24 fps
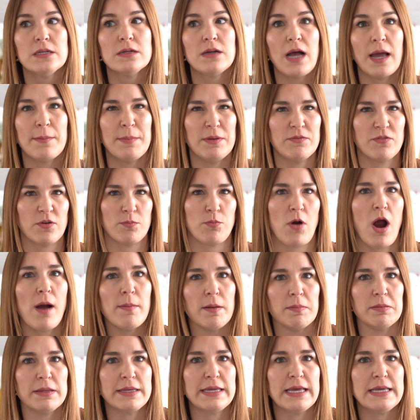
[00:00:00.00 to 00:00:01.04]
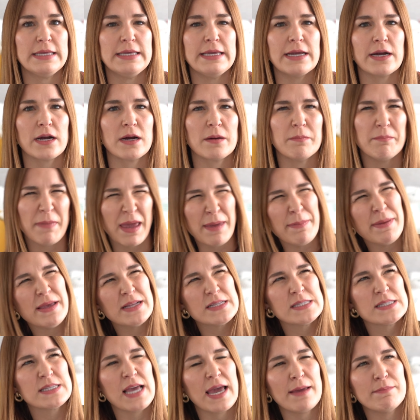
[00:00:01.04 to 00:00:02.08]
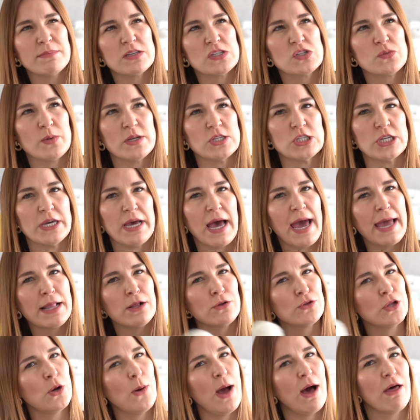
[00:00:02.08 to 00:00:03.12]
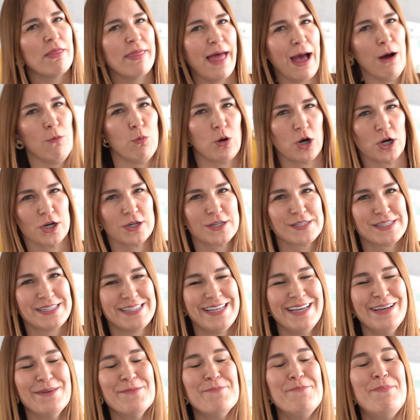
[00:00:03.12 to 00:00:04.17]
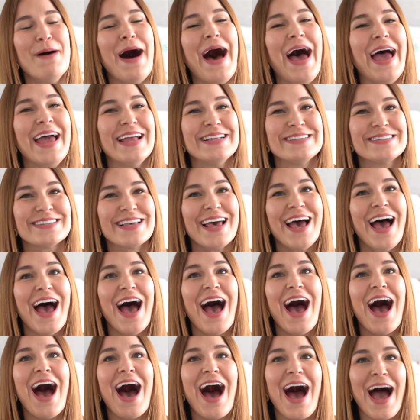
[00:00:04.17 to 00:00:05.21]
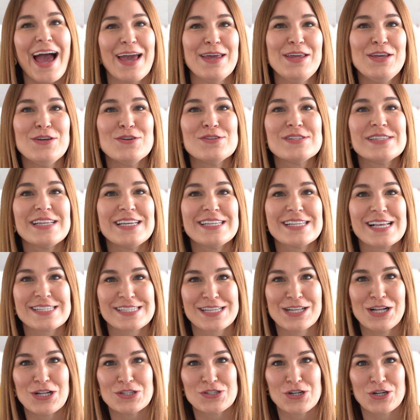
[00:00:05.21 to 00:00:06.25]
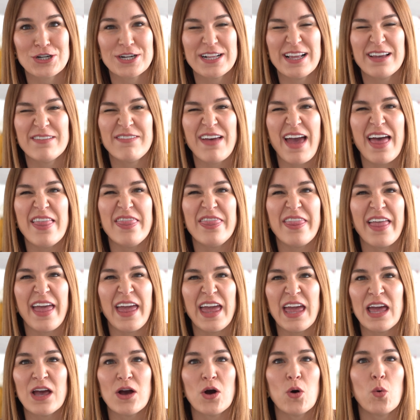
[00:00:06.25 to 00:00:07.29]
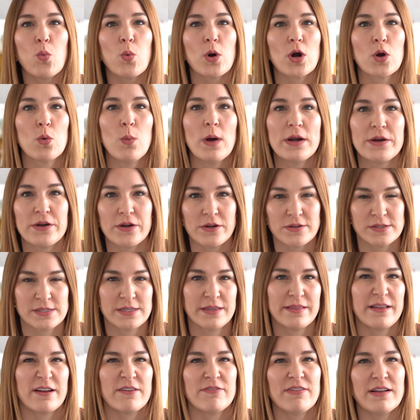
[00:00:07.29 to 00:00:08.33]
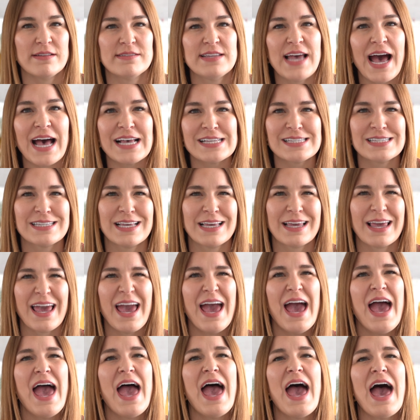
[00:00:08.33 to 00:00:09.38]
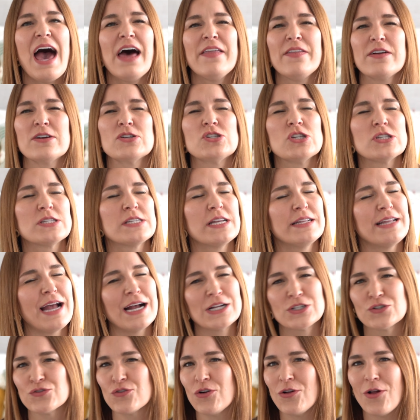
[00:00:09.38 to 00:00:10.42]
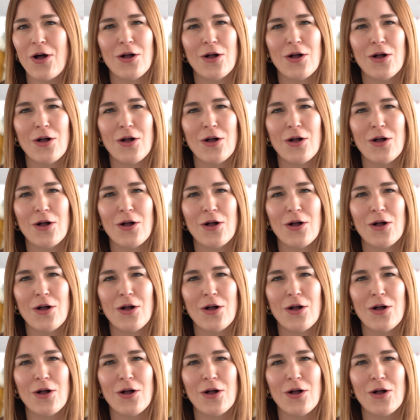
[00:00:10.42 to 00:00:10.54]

I mean, for probably a year. Maybe it's time to switch it. I don't know how that works, but I use these as an alternative and they work wonders. They're fantastic and they're just a natural